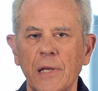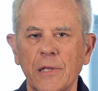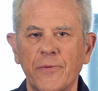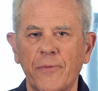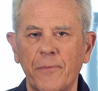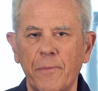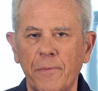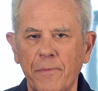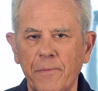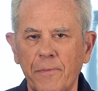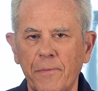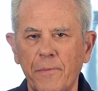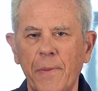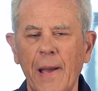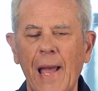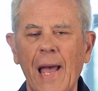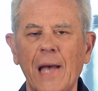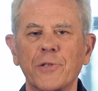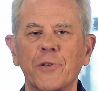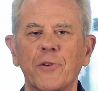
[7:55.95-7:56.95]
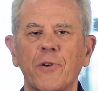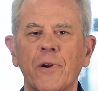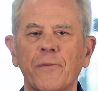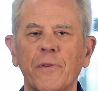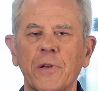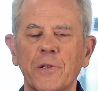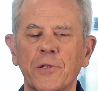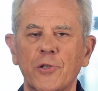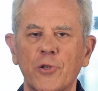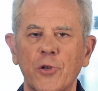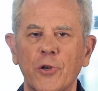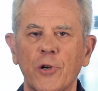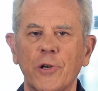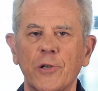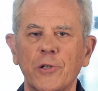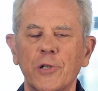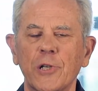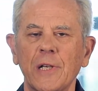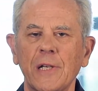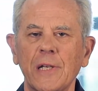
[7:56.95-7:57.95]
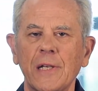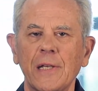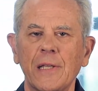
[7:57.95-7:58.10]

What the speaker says: his pastor of his church,